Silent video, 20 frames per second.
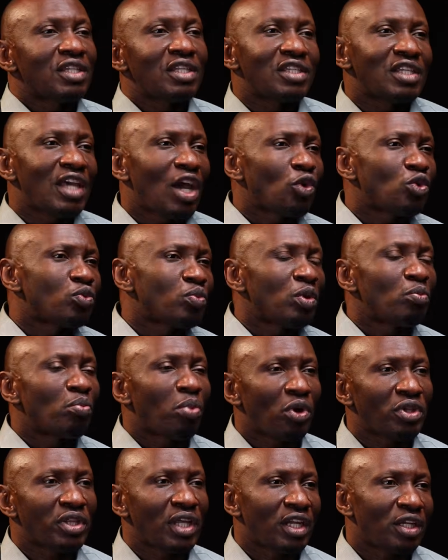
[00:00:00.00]
this guy who's been
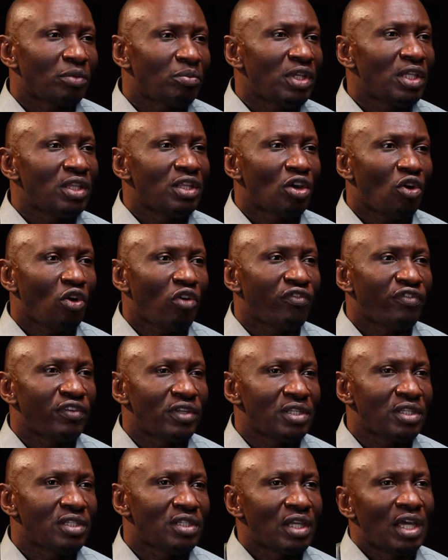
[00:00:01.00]
bothering me in the
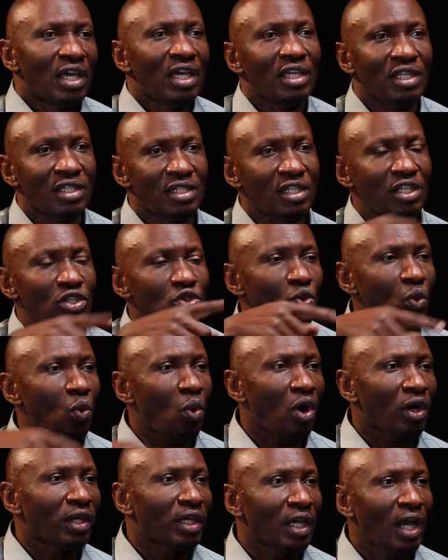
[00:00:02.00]
office. He sees you
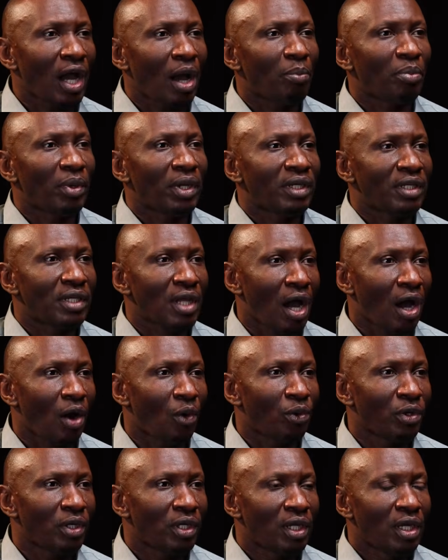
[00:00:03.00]
walking up and
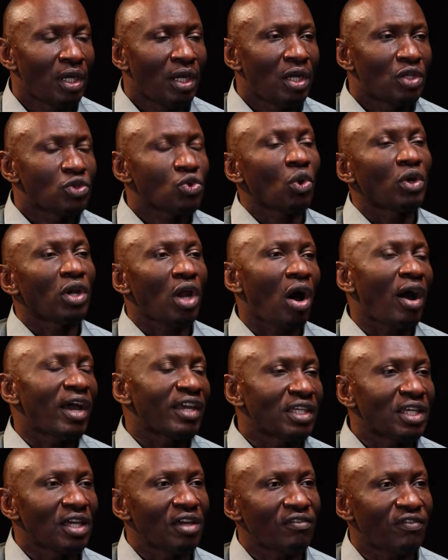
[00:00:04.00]
down. So now I
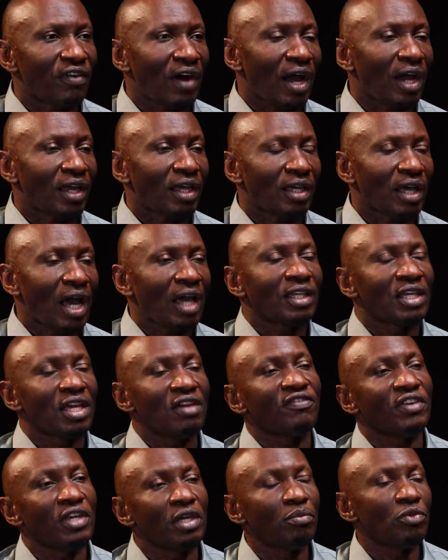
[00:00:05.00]
gave
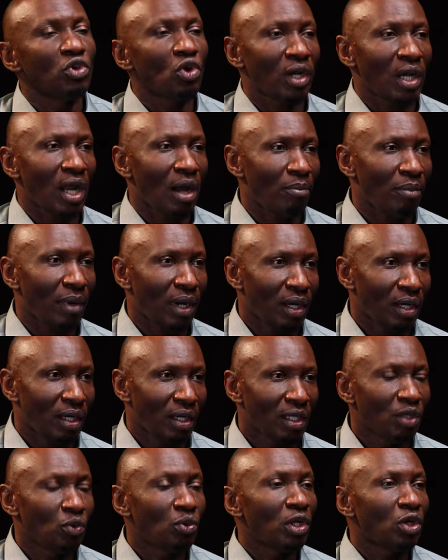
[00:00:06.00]
him your number.
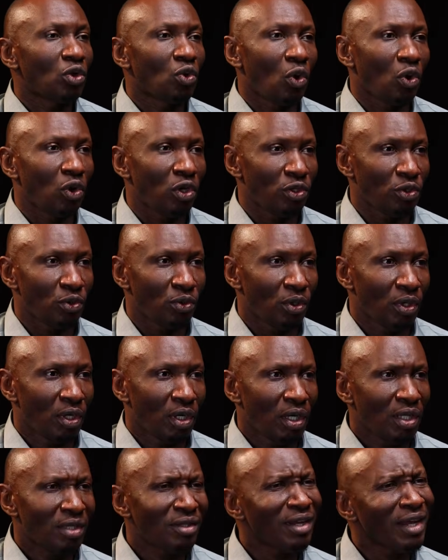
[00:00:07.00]
He will call you.
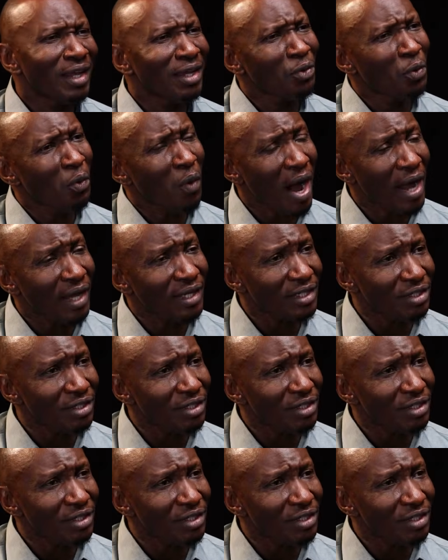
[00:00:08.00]
Then like, why